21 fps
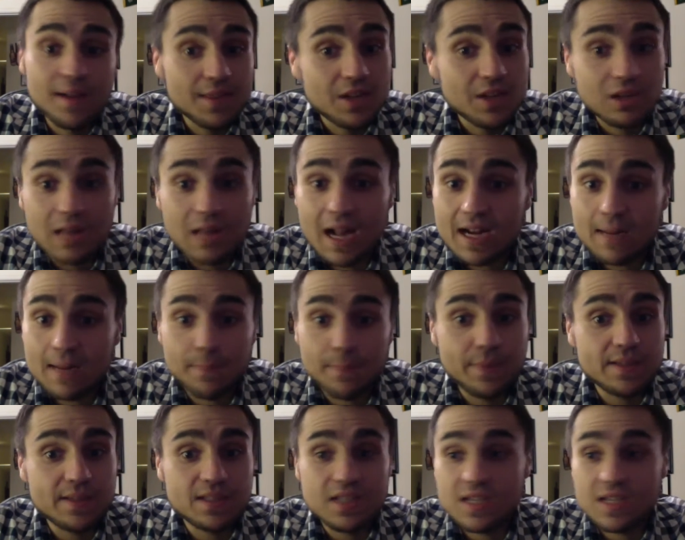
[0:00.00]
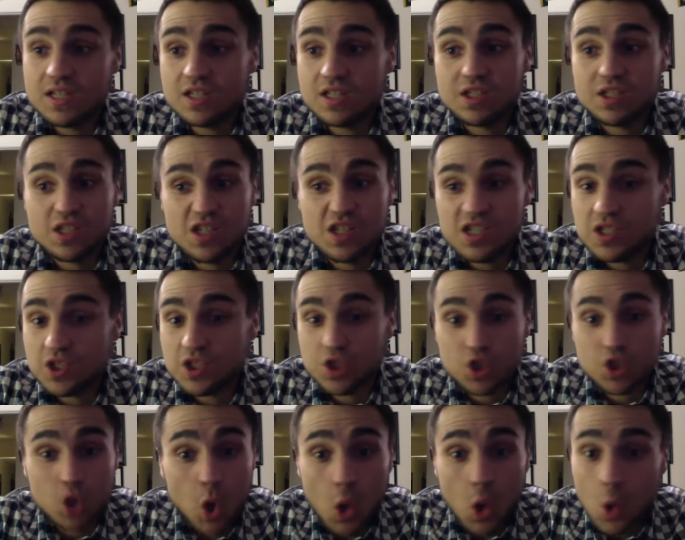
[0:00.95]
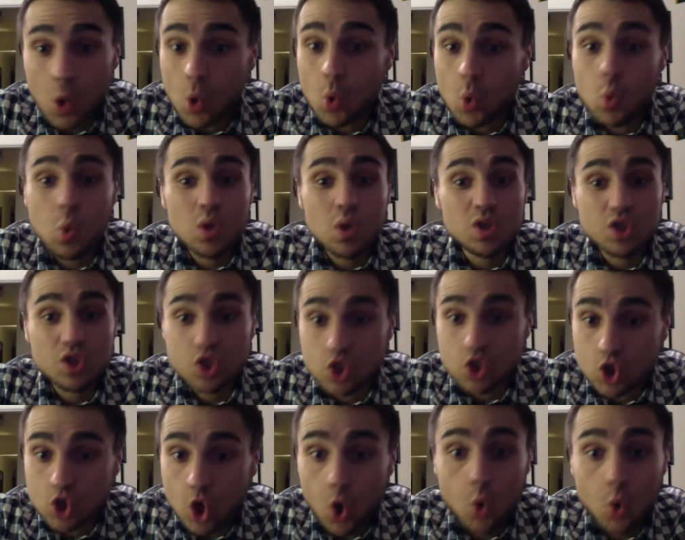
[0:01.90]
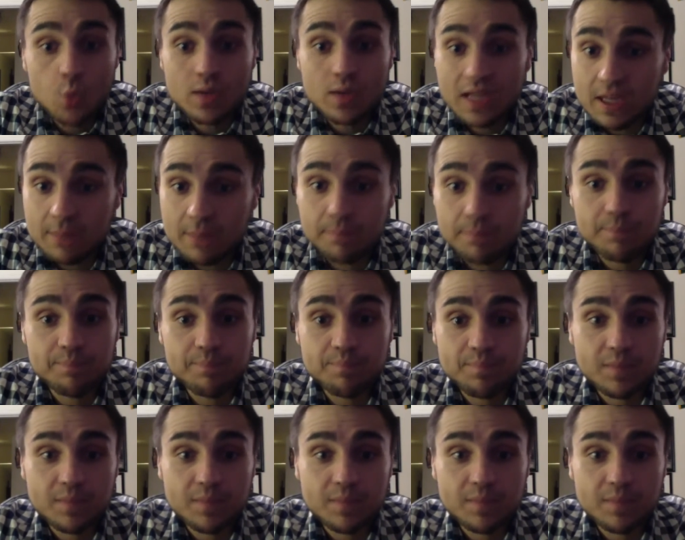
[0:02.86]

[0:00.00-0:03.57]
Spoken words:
Their lineup is so deep.